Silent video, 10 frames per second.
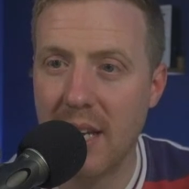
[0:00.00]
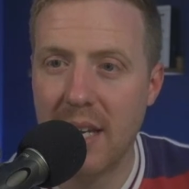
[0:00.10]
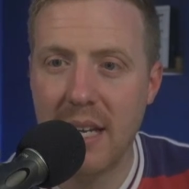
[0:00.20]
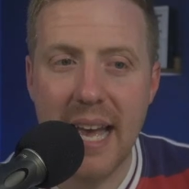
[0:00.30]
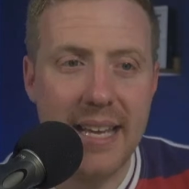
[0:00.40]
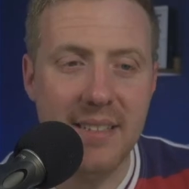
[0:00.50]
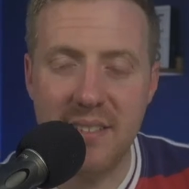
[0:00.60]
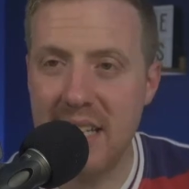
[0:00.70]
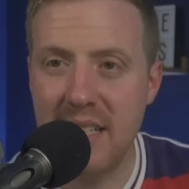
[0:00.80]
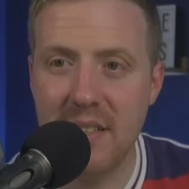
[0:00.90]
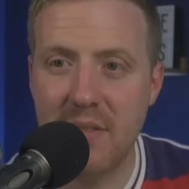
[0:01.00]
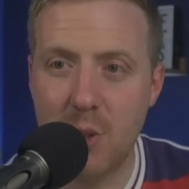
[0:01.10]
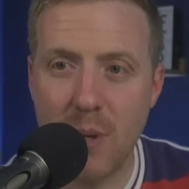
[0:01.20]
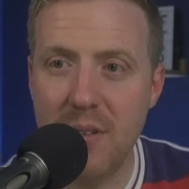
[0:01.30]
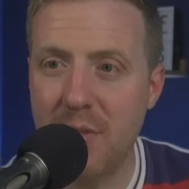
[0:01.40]
18,
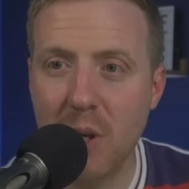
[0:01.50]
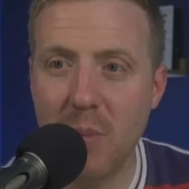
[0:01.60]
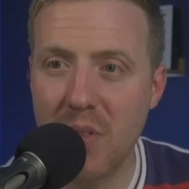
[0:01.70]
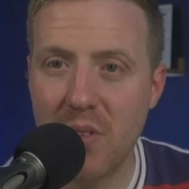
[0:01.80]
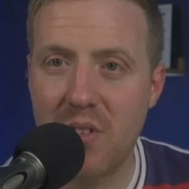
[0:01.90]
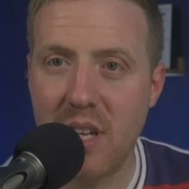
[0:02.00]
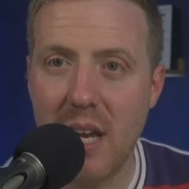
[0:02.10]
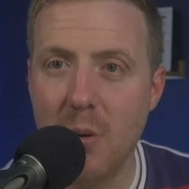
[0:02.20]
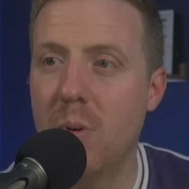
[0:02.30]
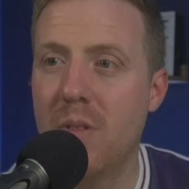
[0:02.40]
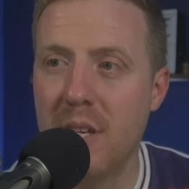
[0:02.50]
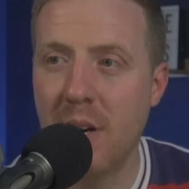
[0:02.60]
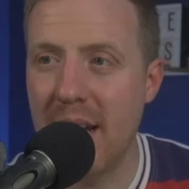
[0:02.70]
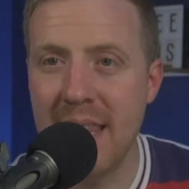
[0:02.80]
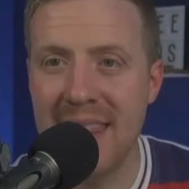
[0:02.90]
24 months ago, they're
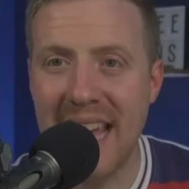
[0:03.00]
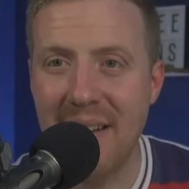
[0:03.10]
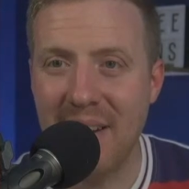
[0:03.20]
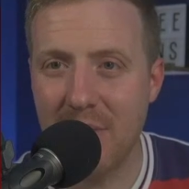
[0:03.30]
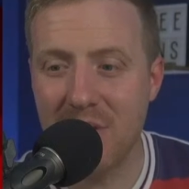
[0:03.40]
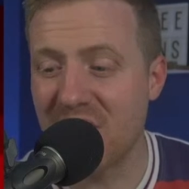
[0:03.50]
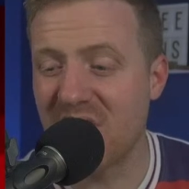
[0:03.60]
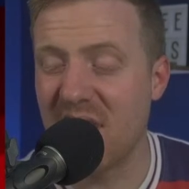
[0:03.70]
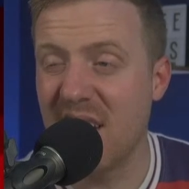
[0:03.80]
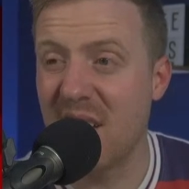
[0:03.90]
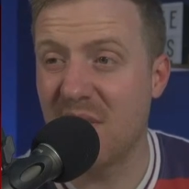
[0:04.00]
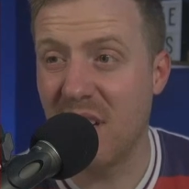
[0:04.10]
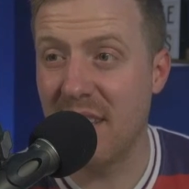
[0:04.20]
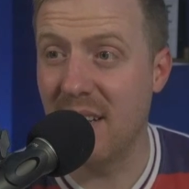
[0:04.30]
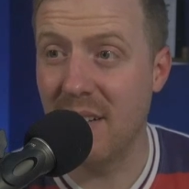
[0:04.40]
not in there, and everyone's just like, yeah,
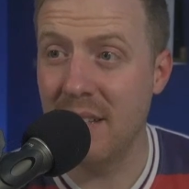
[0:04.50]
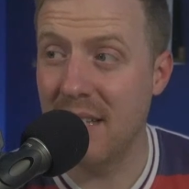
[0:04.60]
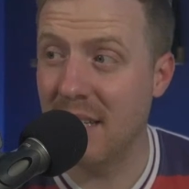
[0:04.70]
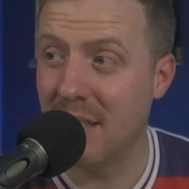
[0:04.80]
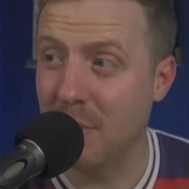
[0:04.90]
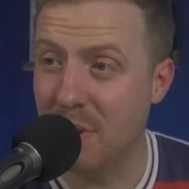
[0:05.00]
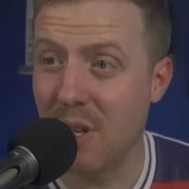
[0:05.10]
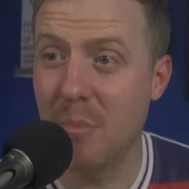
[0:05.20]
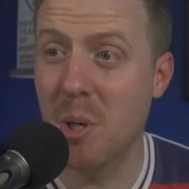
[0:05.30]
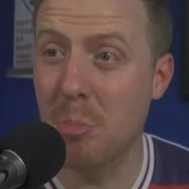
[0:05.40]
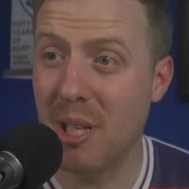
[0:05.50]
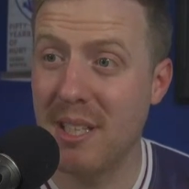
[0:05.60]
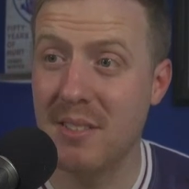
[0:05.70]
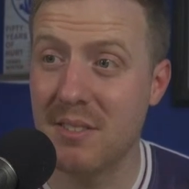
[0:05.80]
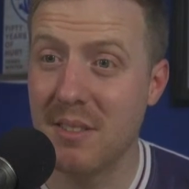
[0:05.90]
fine, they're not in there. We've just got more
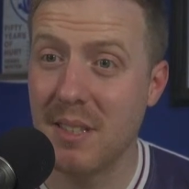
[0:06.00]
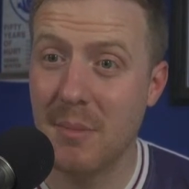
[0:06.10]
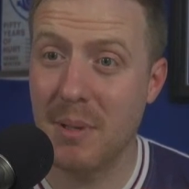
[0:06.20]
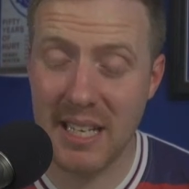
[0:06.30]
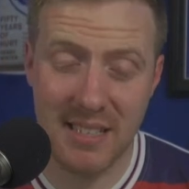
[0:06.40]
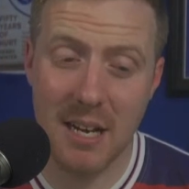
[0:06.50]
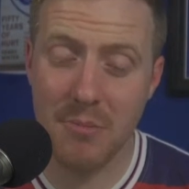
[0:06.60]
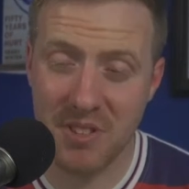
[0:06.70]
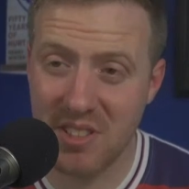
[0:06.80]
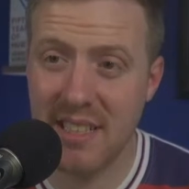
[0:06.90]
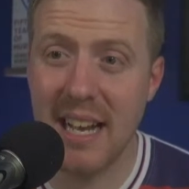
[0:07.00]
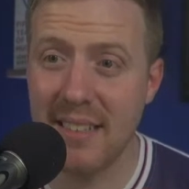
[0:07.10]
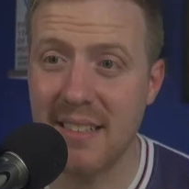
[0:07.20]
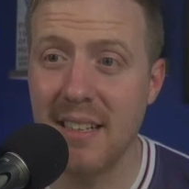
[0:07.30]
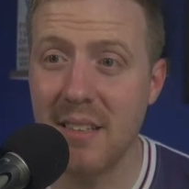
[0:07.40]
players. But that's how
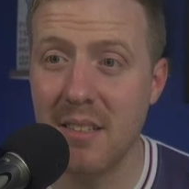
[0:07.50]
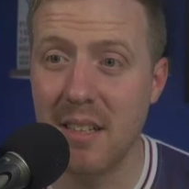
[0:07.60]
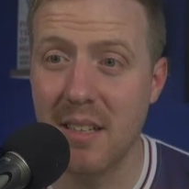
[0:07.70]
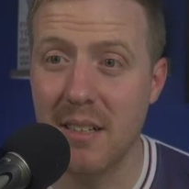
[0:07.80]
stacked England are.